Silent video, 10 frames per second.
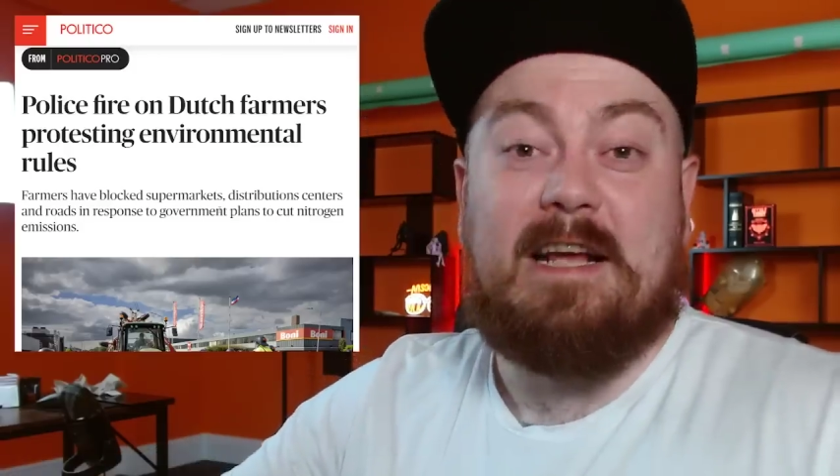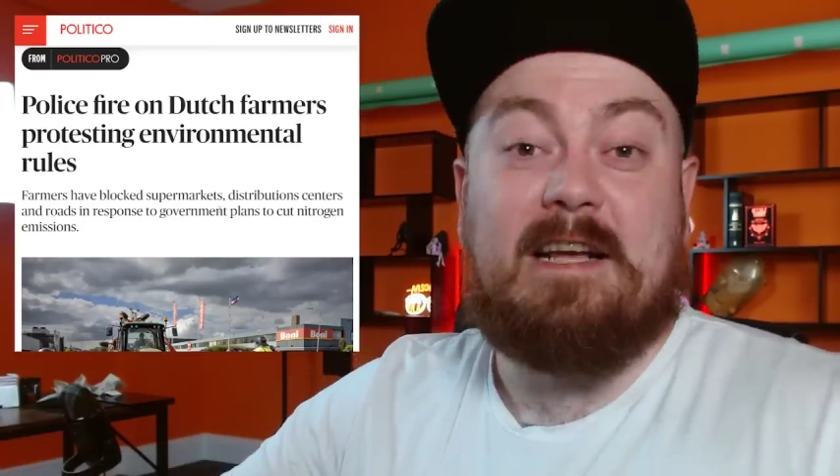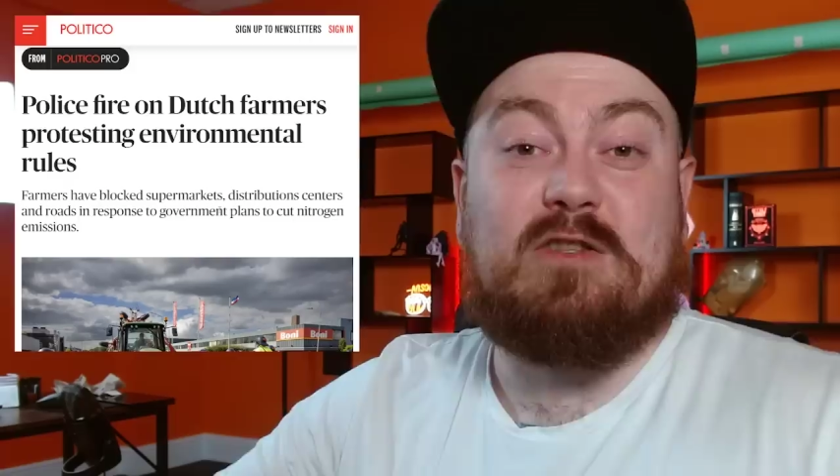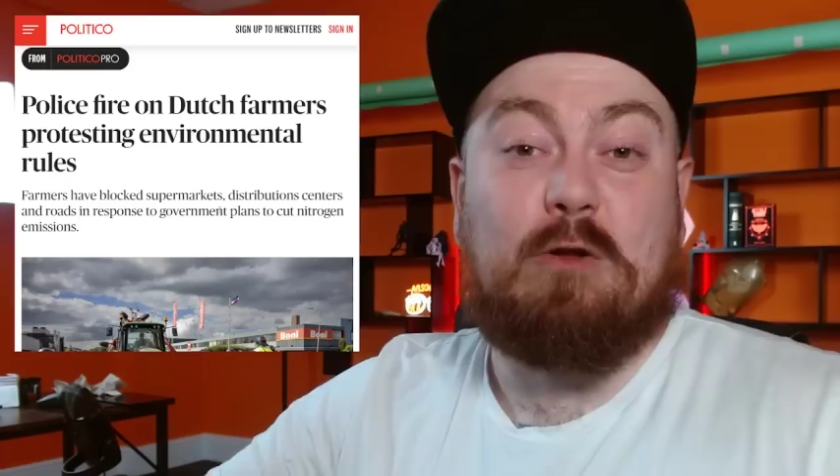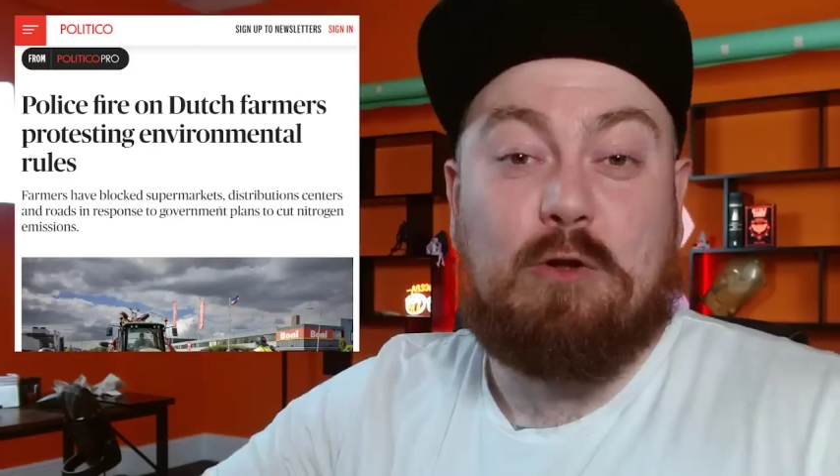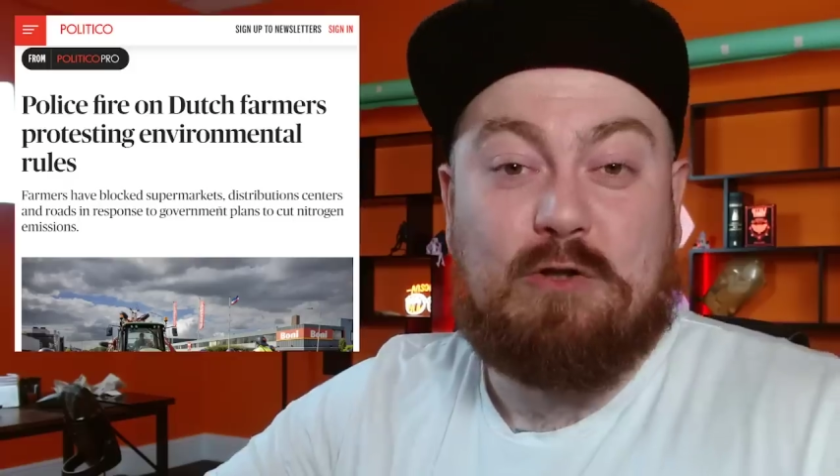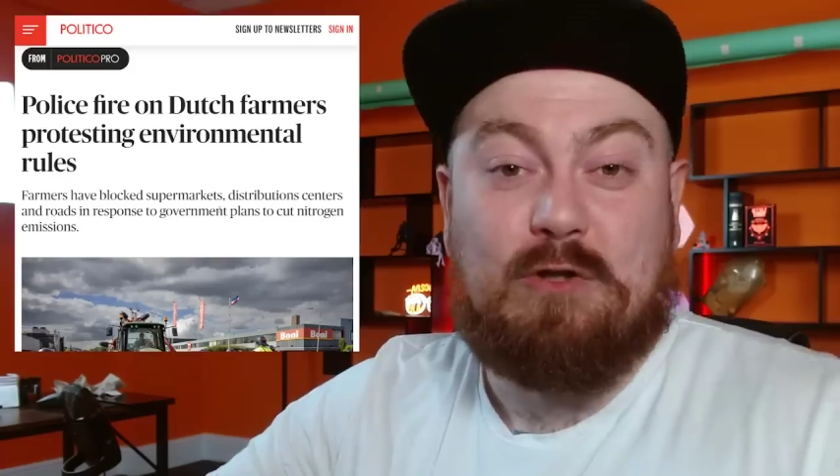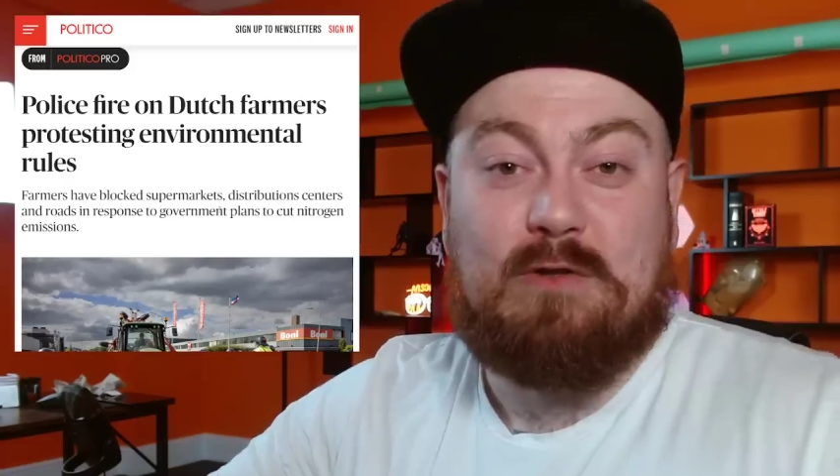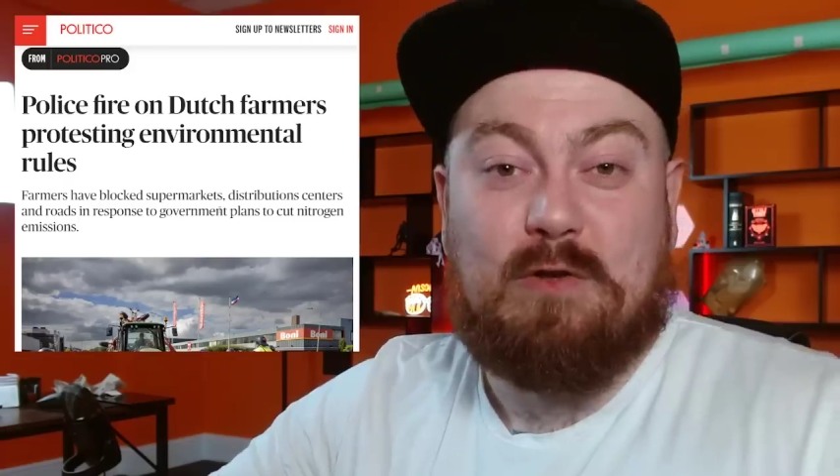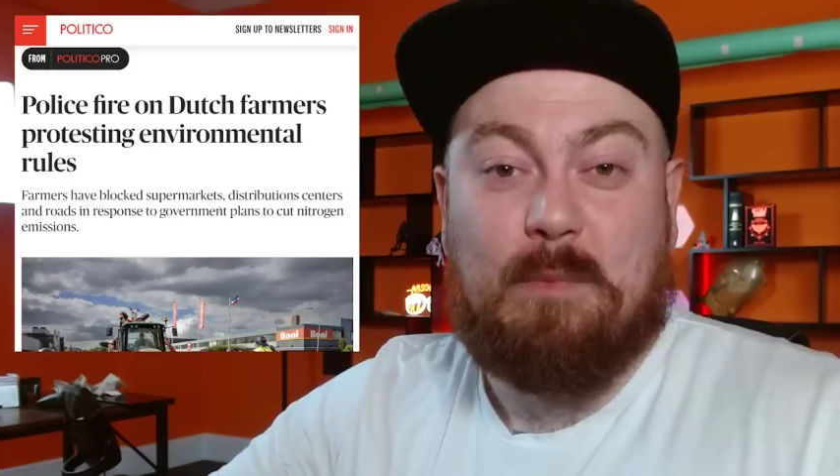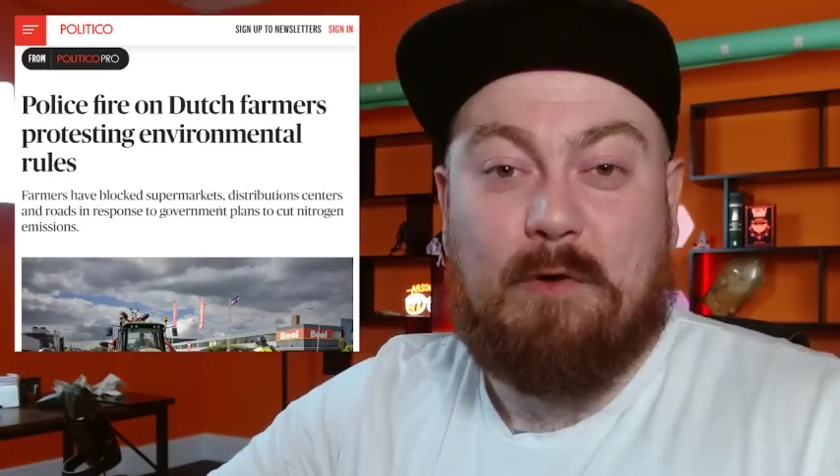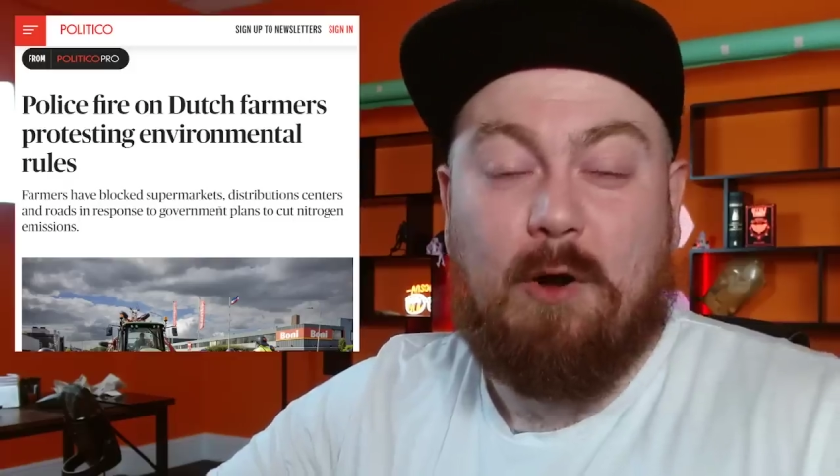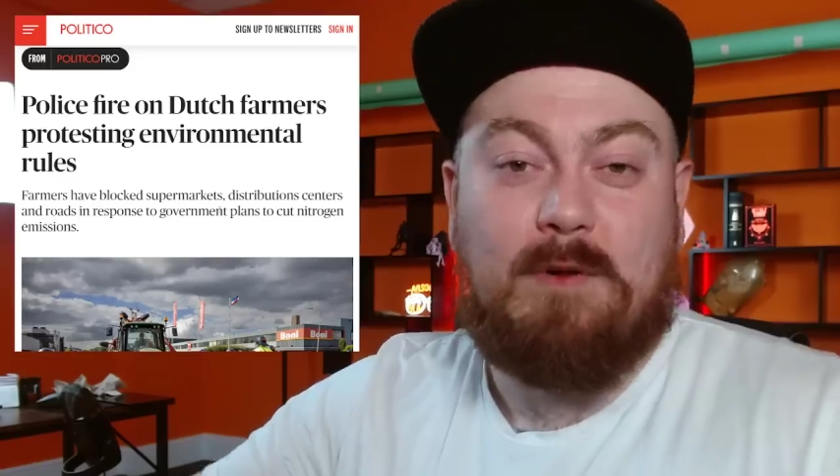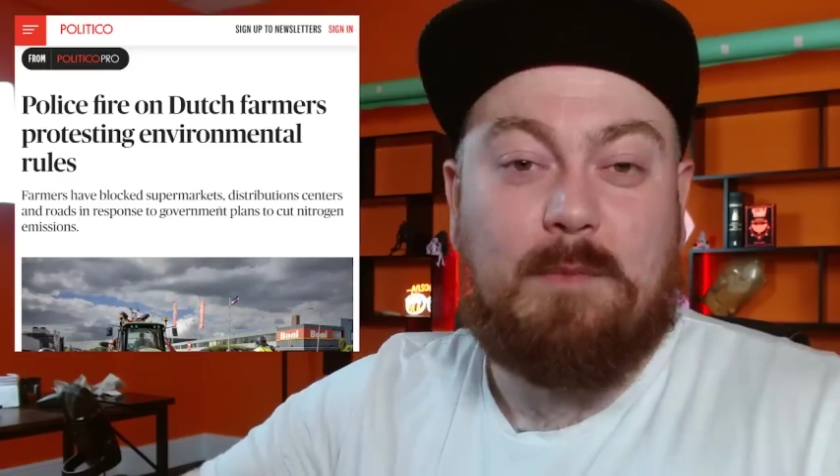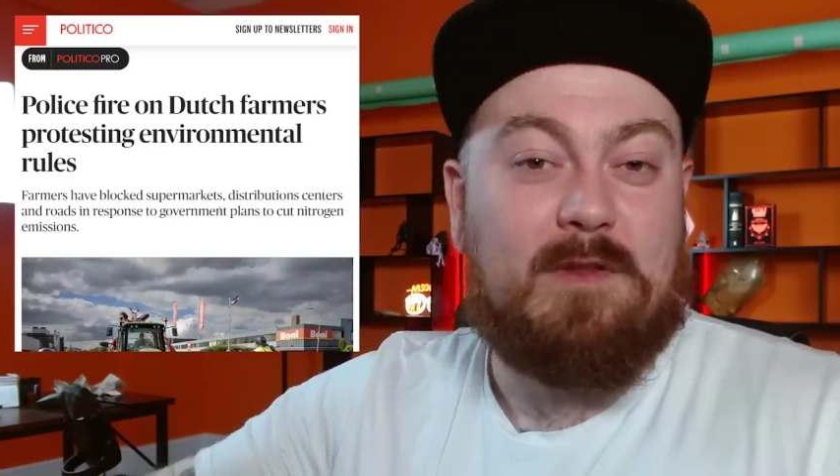a solution to the
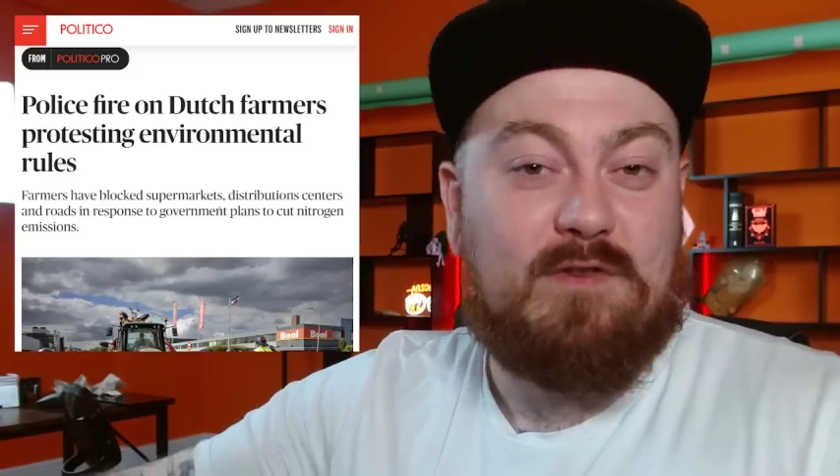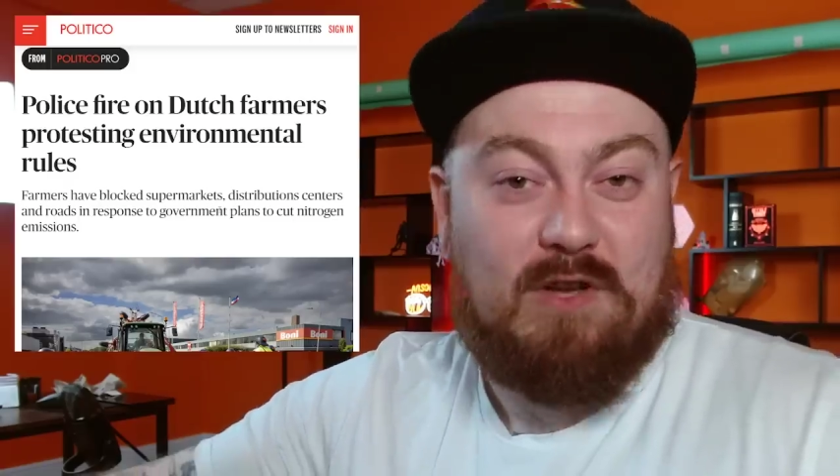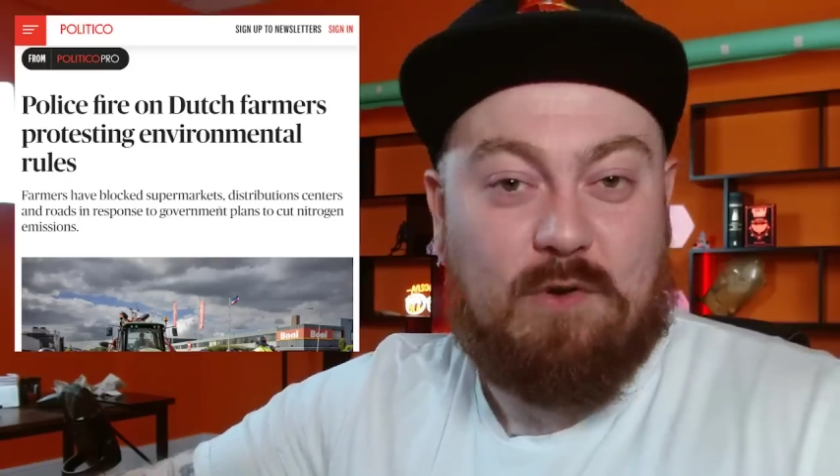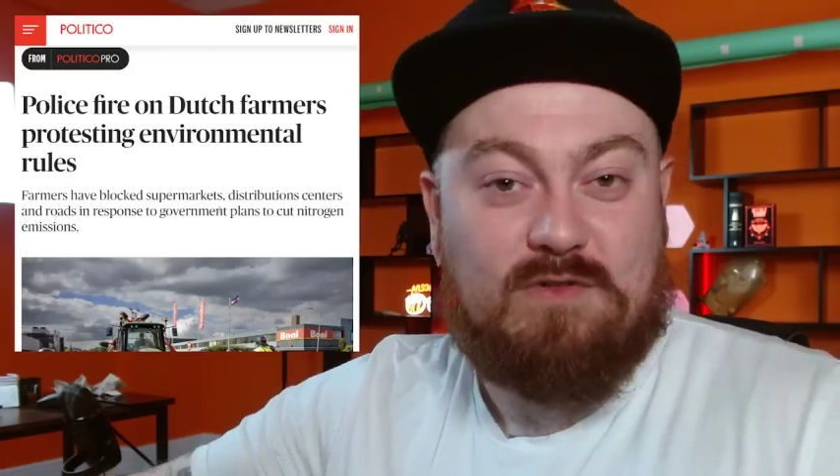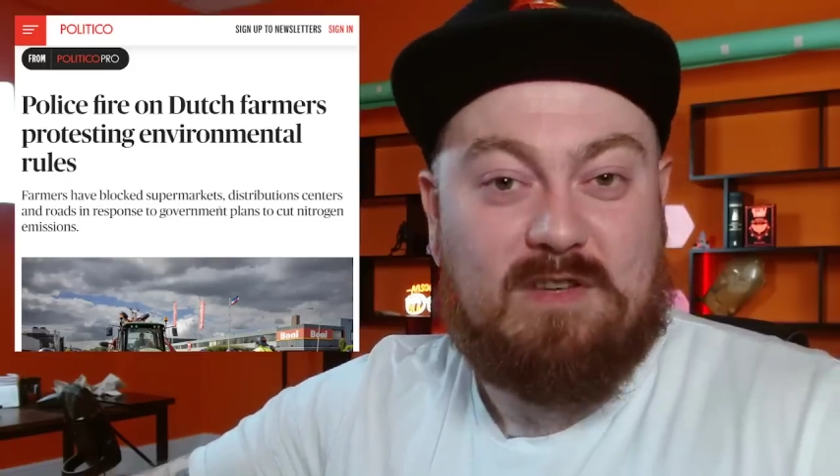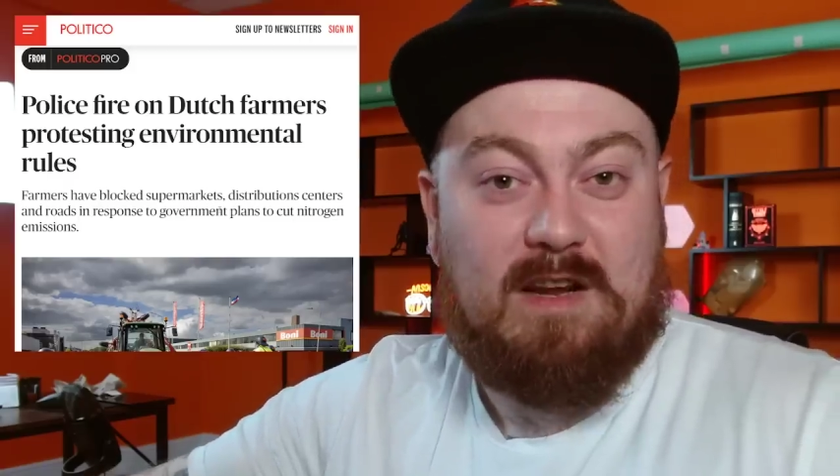problem that results